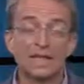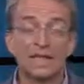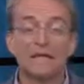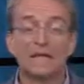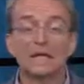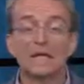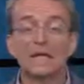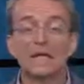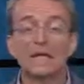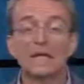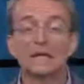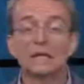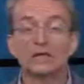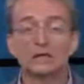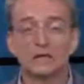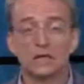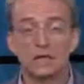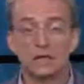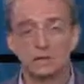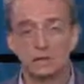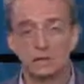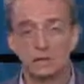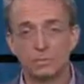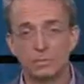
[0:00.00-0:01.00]
and it's going
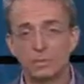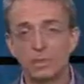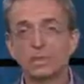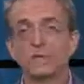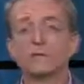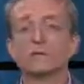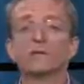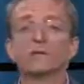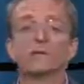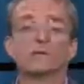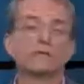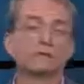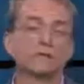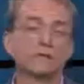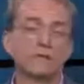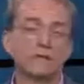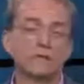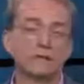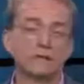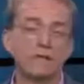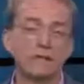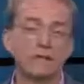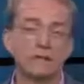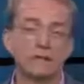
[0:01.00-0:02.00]
to be built in a
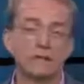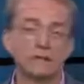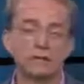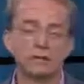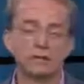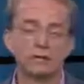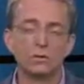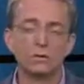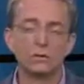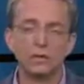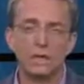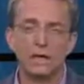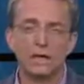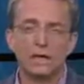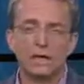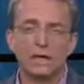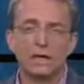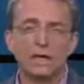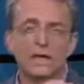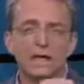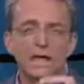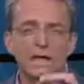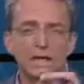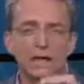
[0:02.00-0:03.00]
fundamentally new way.
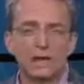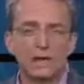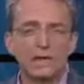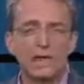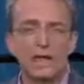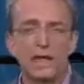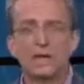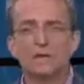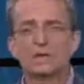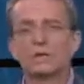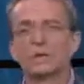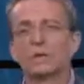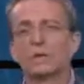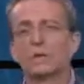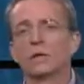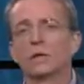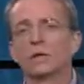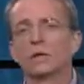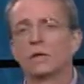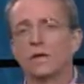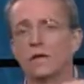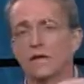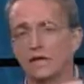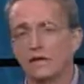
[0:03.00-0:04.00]
And that's
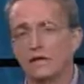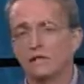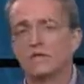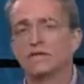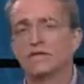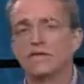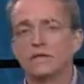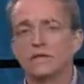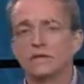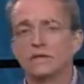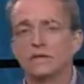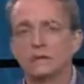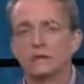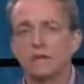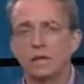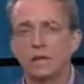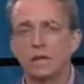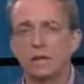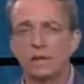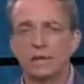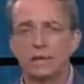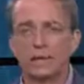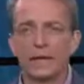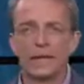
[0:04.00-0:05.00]
what NFV is
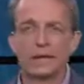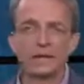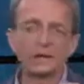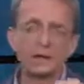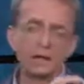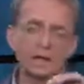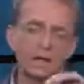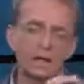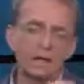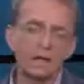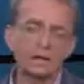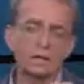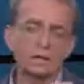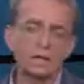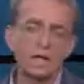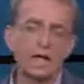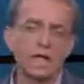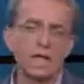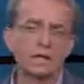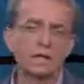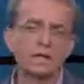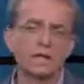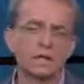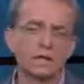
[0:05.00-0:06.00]
all about. Can we
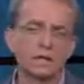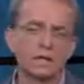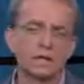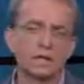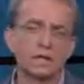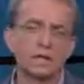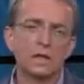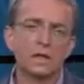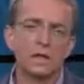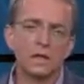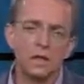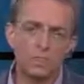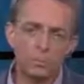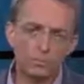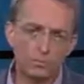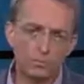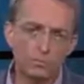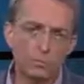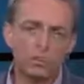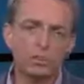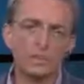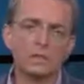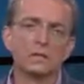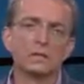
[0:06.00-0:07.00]
actually
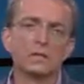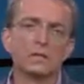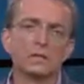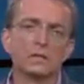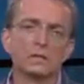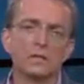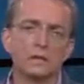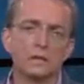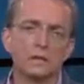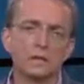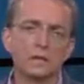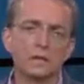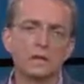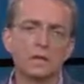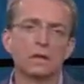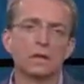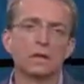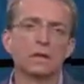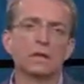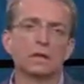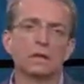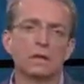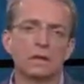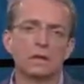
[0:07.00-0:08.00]
build an
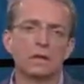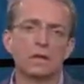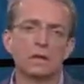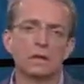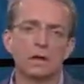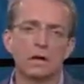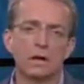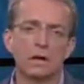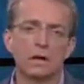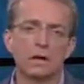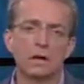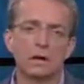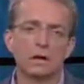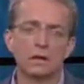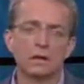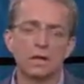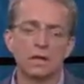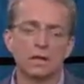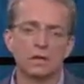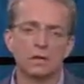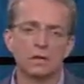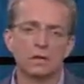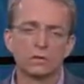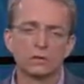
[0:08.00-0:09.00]
underlying
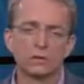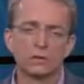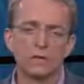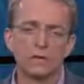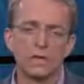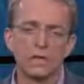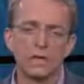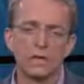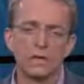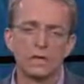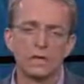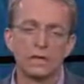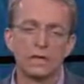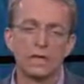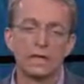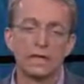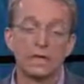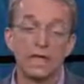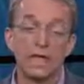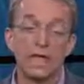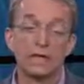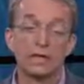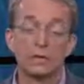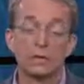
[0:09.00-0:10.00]
architecture that
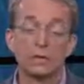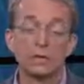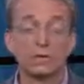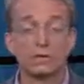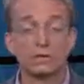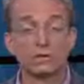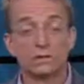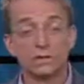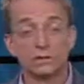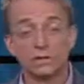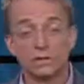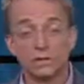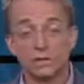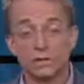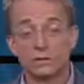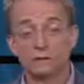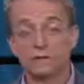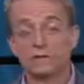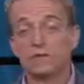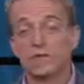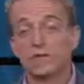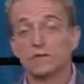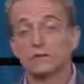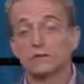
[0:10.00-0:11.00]
enables this
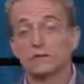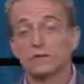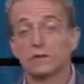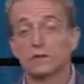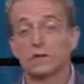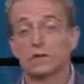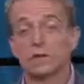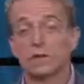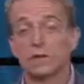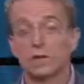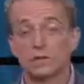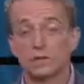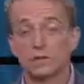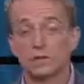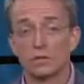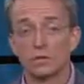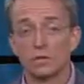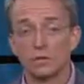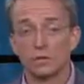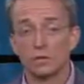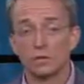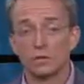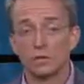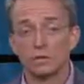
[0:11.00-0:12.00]
next
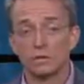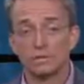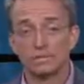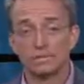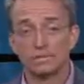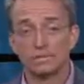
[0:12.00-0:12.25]
generation world?